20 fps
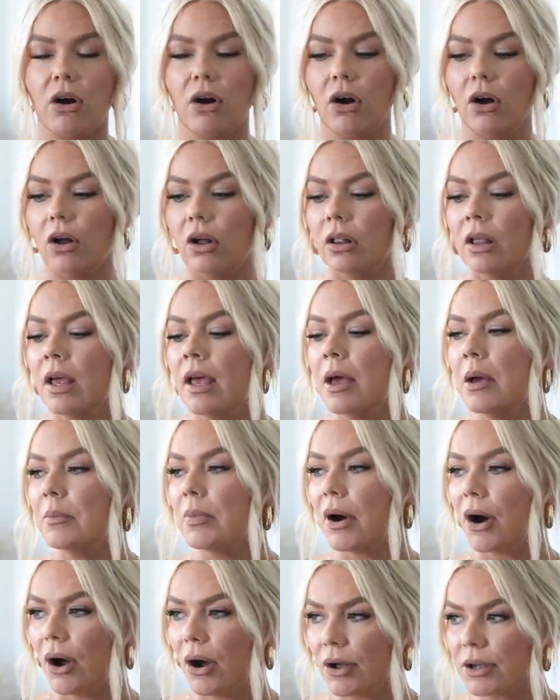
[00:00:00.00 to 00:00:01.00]
all.
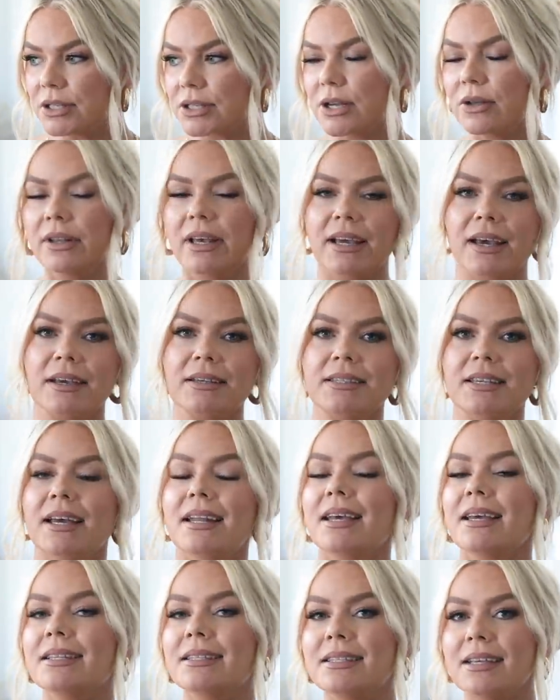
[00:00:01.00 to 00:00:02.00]
But also, like I
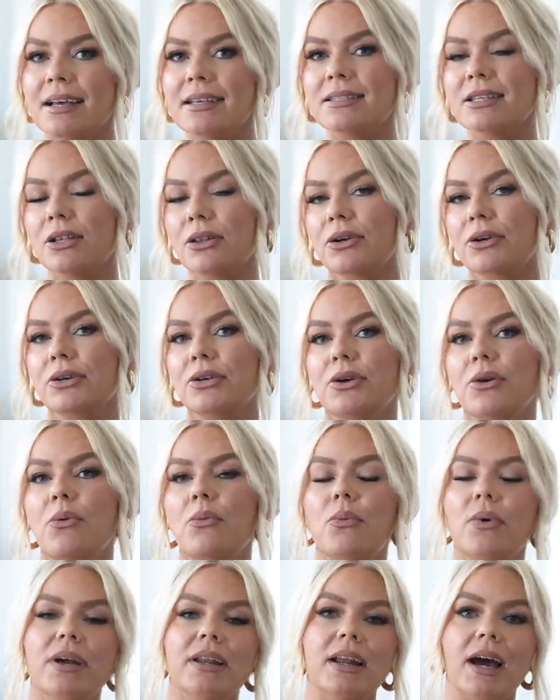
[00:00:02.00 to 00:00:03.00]
said, it does alert you
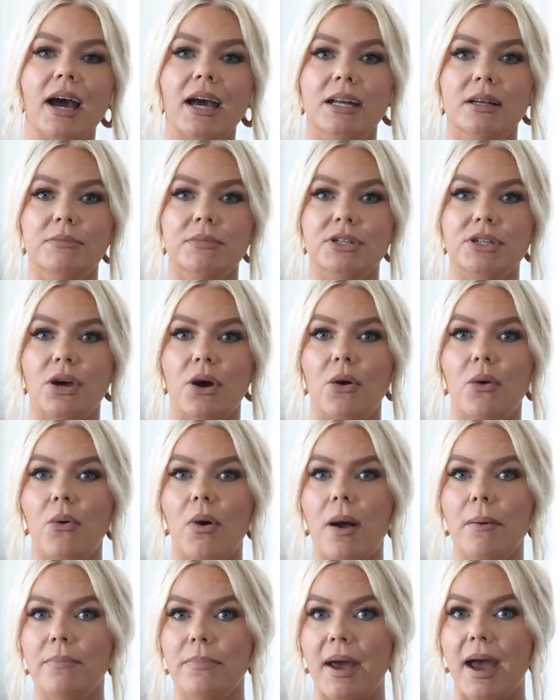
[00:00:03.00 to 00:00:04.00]
when items
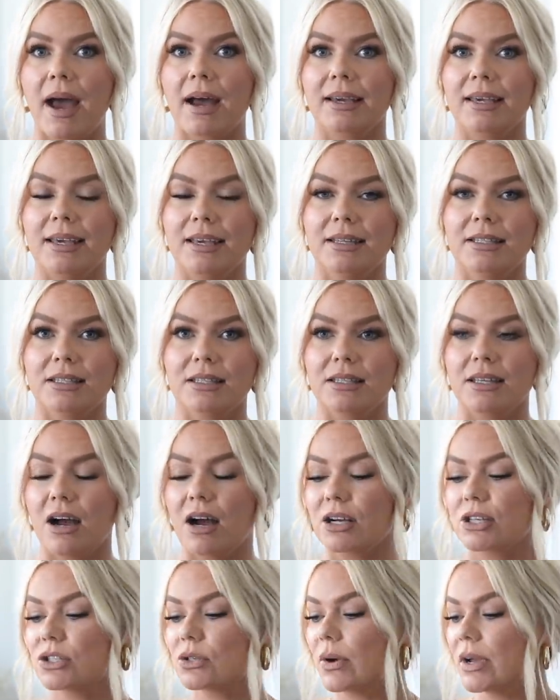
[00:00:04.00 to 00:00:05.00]
go back in
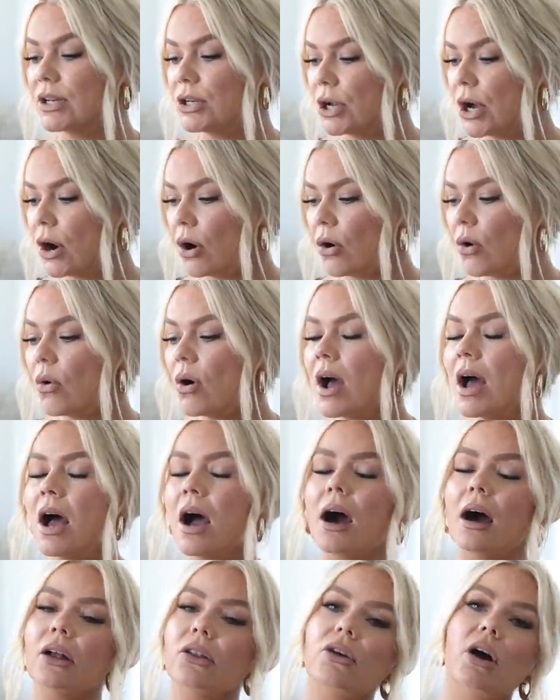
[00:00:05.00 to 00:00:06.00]
stock. So I know
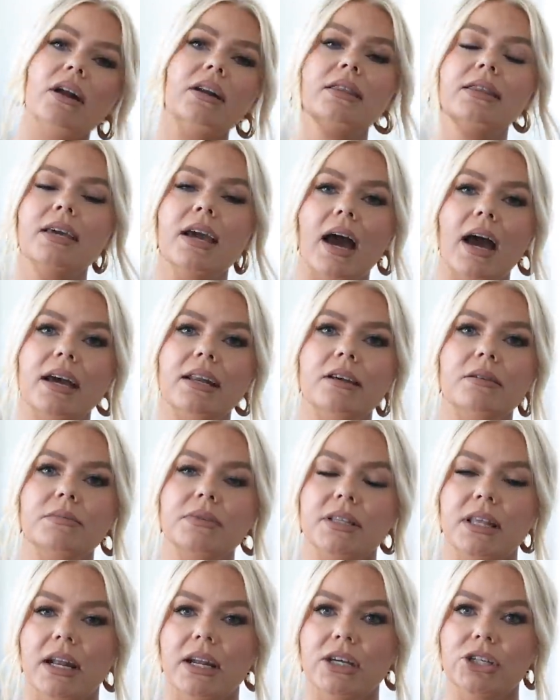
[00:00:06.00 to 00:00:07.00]
a lot of the
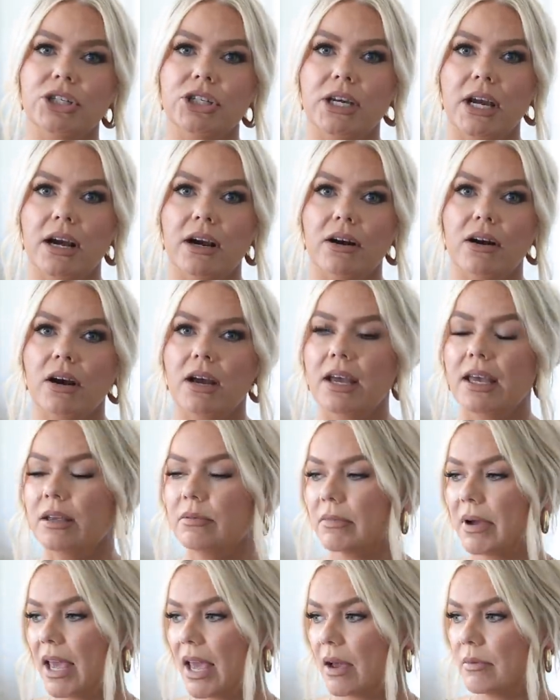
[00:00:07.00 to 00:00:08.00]
items that I share
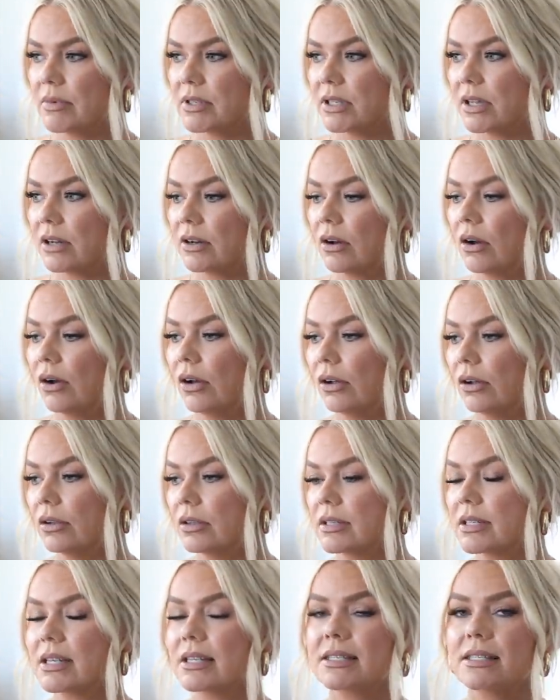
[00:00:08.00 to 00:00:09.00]
in my Amazon
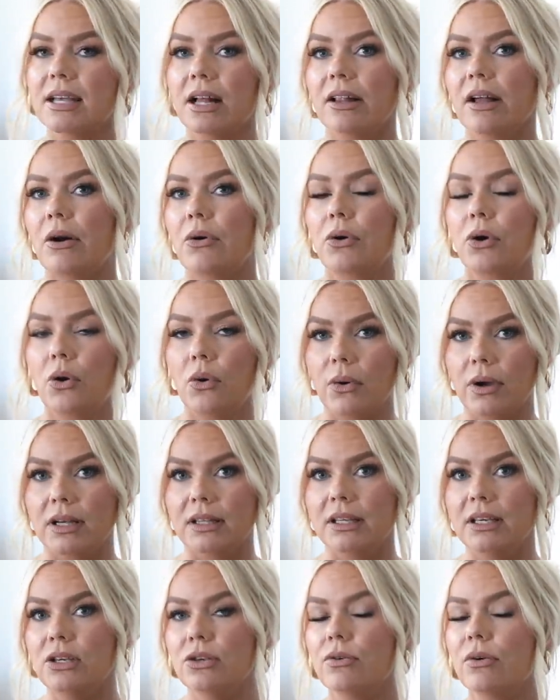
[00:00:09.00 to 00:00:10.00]
hauls sell out
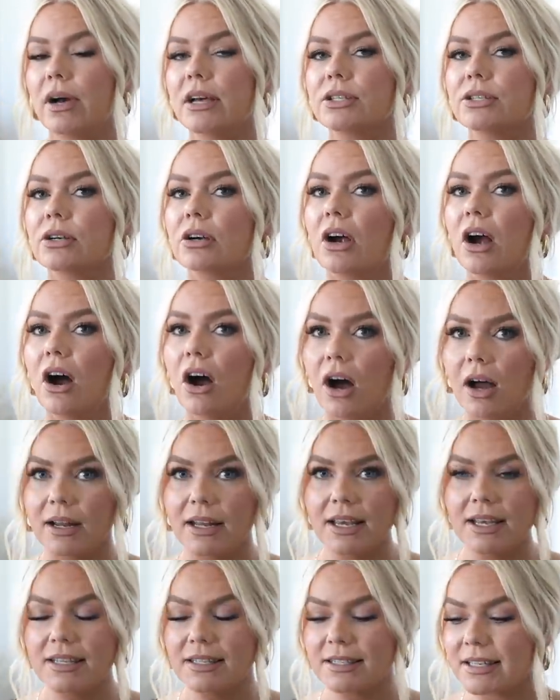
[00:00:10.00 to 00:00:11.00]
quickly. You guys are
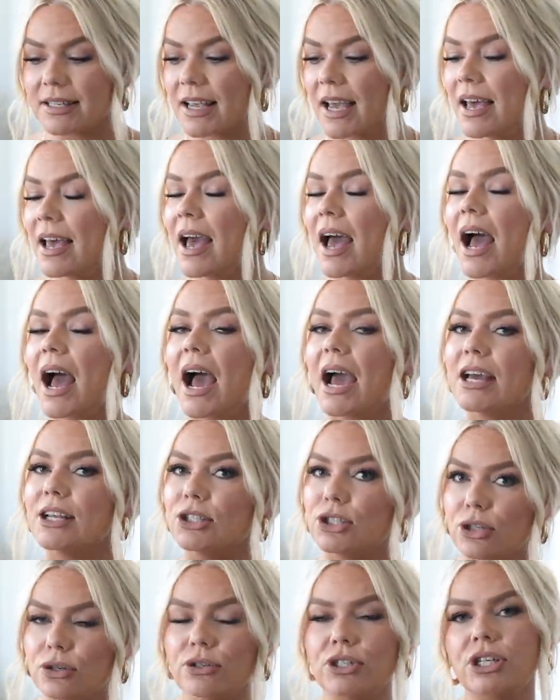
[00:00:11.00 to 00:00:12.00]
on it. I
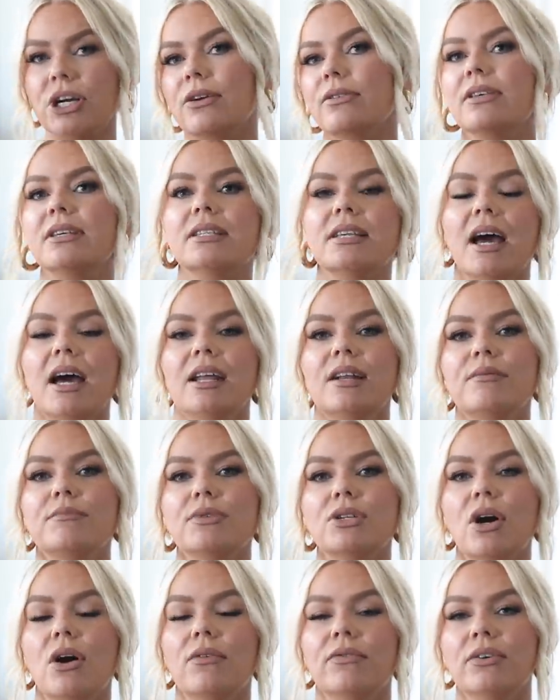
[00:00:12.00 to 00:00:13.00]
do share these
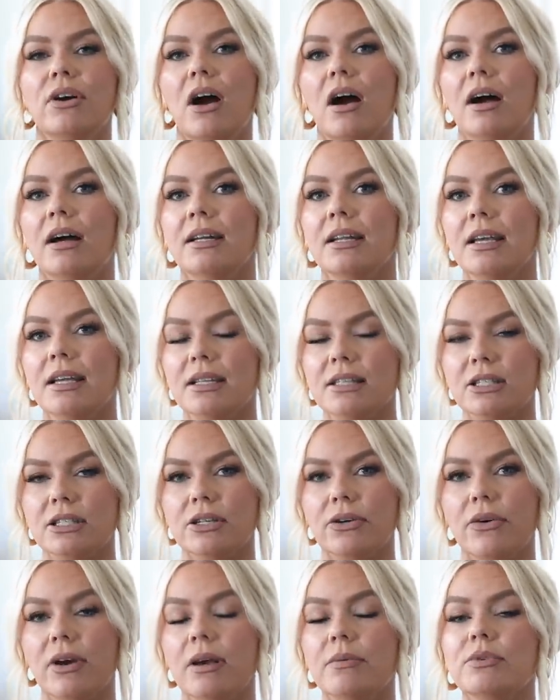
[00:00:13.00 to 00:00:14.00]
items over on
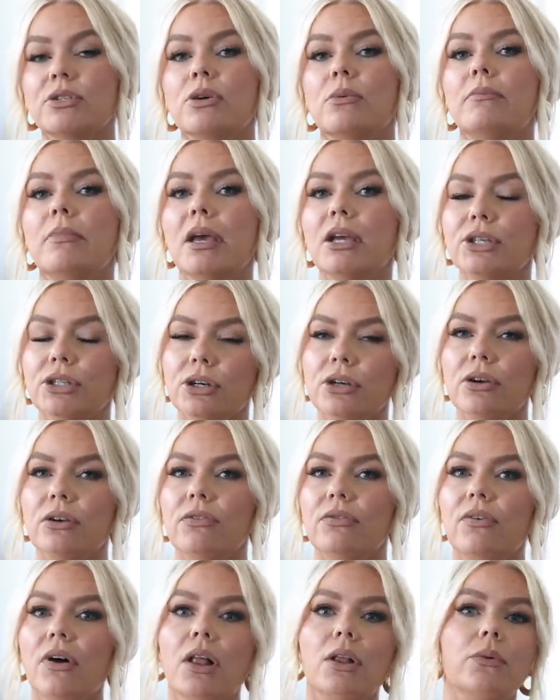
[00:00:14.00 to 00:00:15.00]
Instagram, so make sure
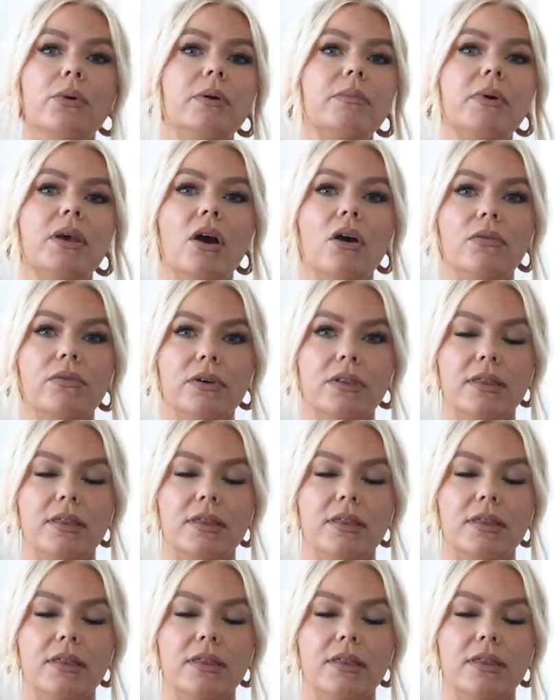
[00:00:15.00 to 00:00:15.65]
you're following me over